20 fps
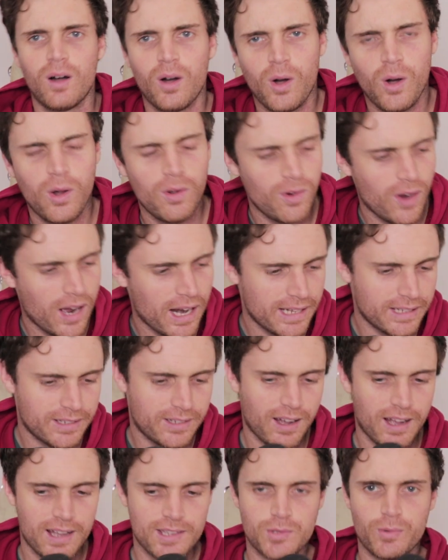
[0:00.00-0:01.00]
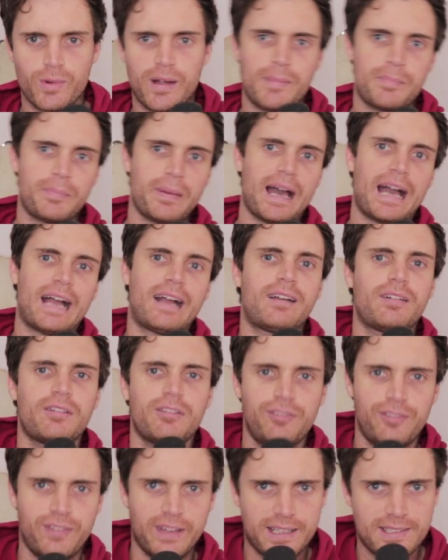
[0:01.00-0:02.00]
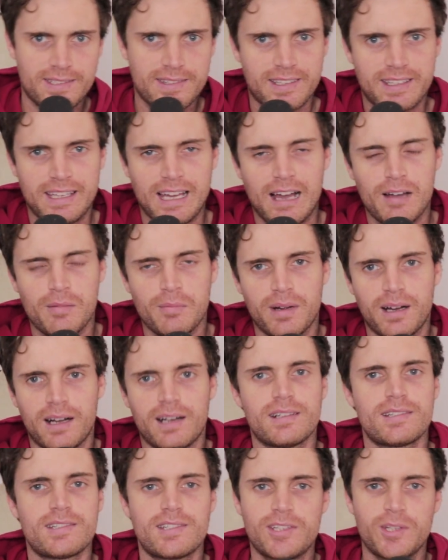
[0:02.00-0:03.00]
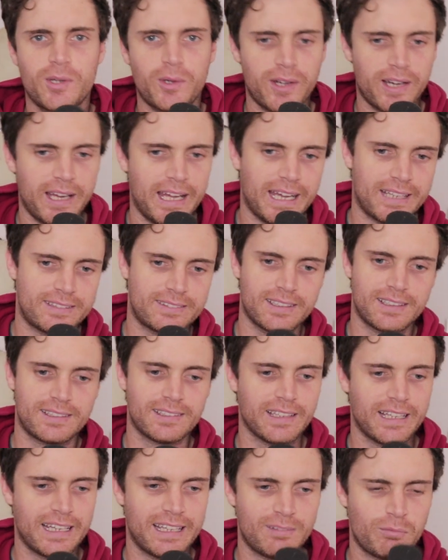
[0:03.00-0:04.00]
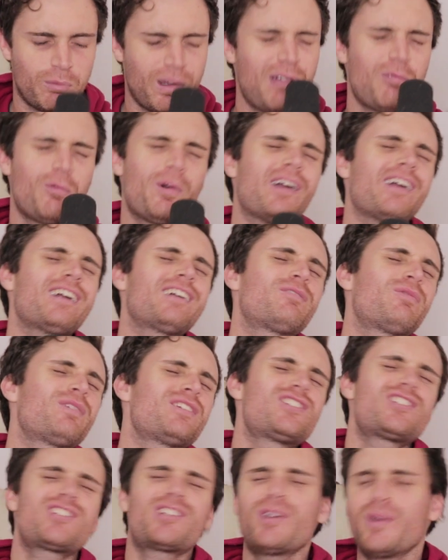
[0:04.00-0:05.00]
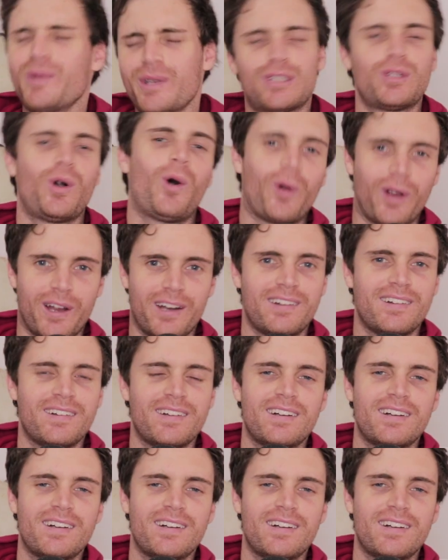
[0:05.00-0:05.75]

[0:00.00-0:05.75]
Alrighty, guys, we're back. Fixed the camera. Still got a hectic lean. We're just gonna ignore it.